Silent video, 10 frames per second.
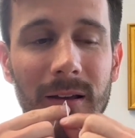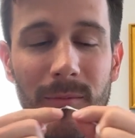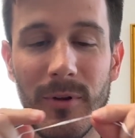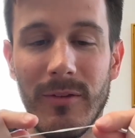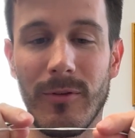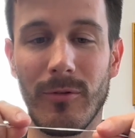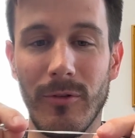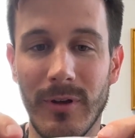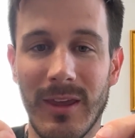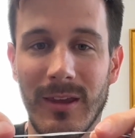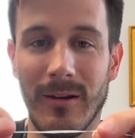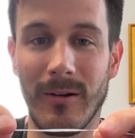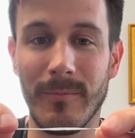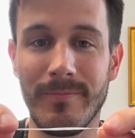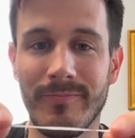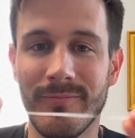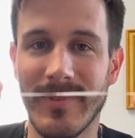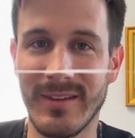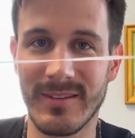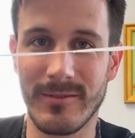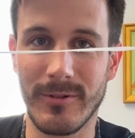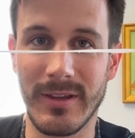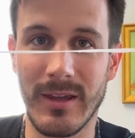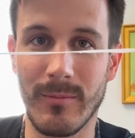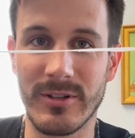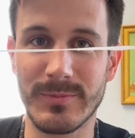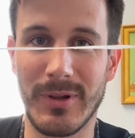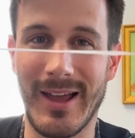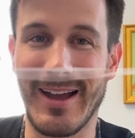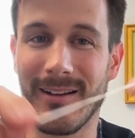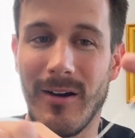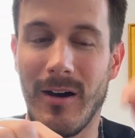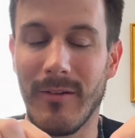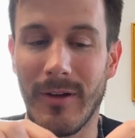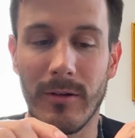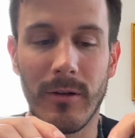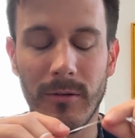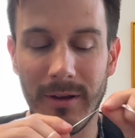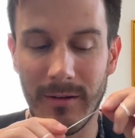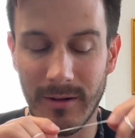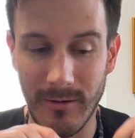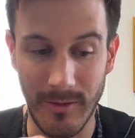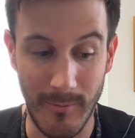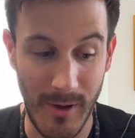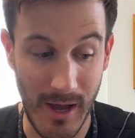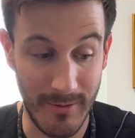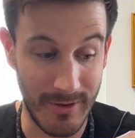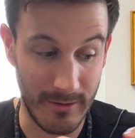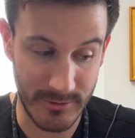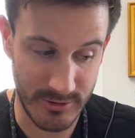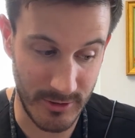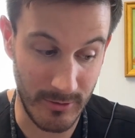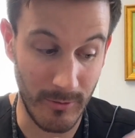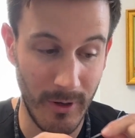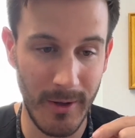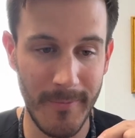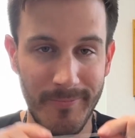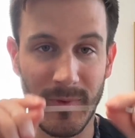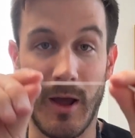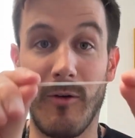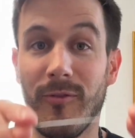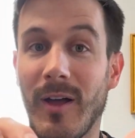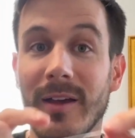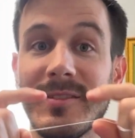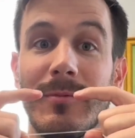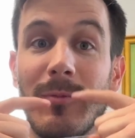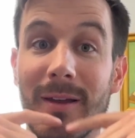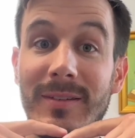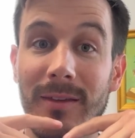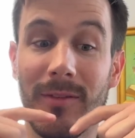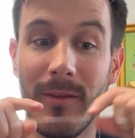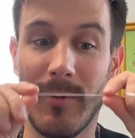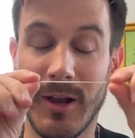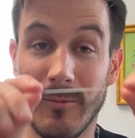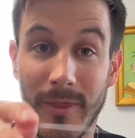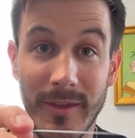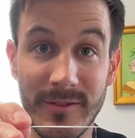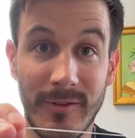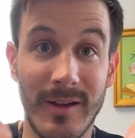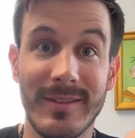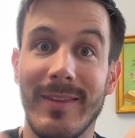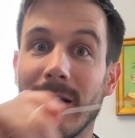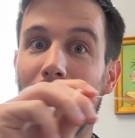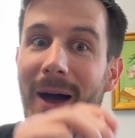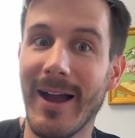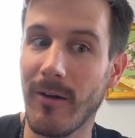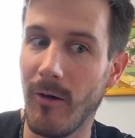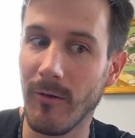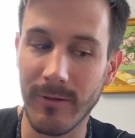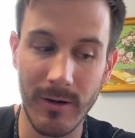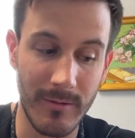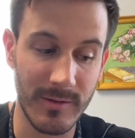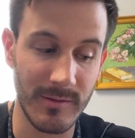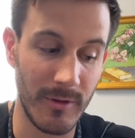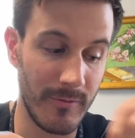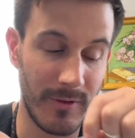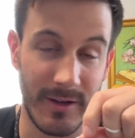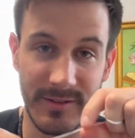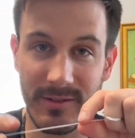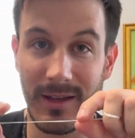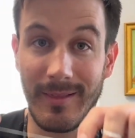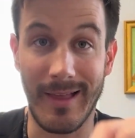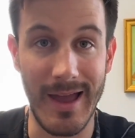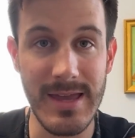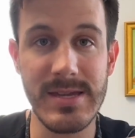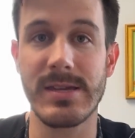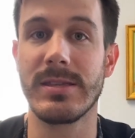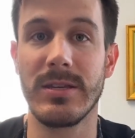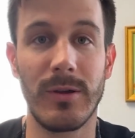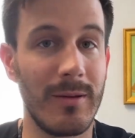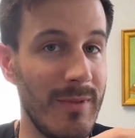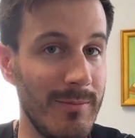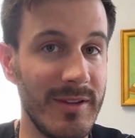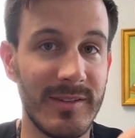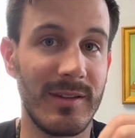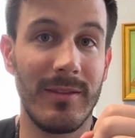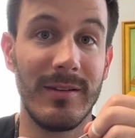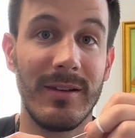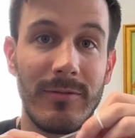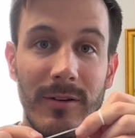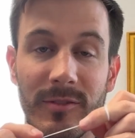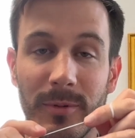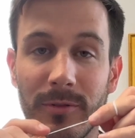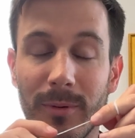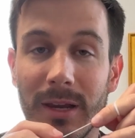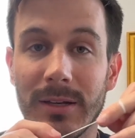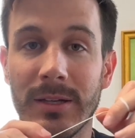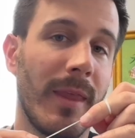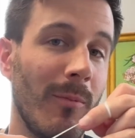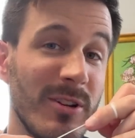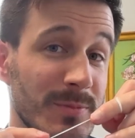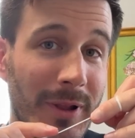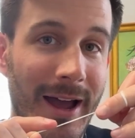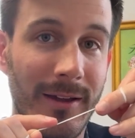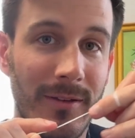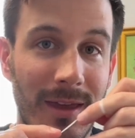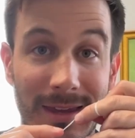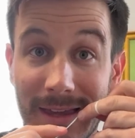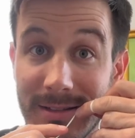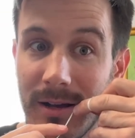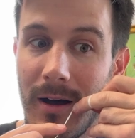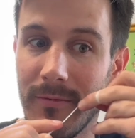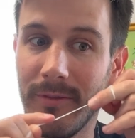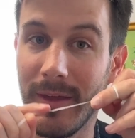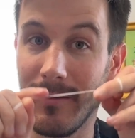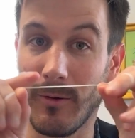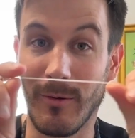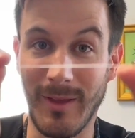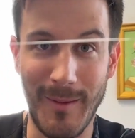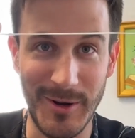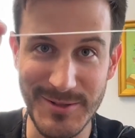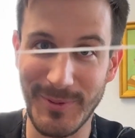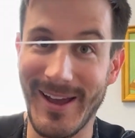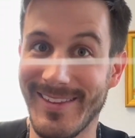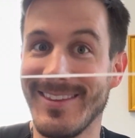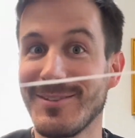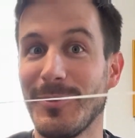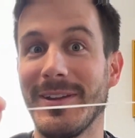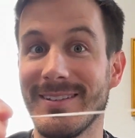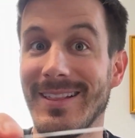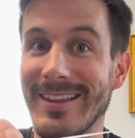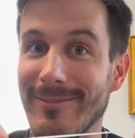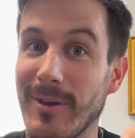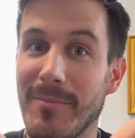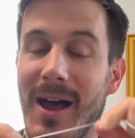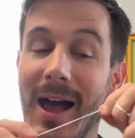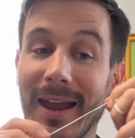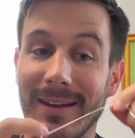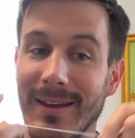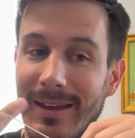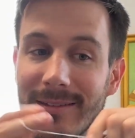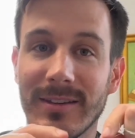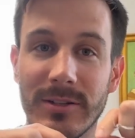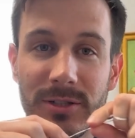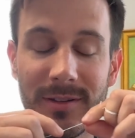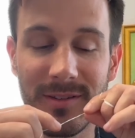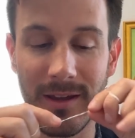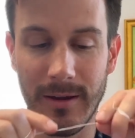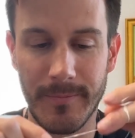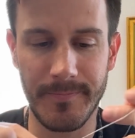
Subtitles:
But if you look here, it doesn't really get much plaque off. I'll go down here on the bottom and I'll show you. I'll floss some of my teeth on the bottom with this floss and then go back over it with some of the flosses I like. And then you can maybe see the difference between how much plaque it gets off that, or how much plaque this one is leaving behind, I guess I should say.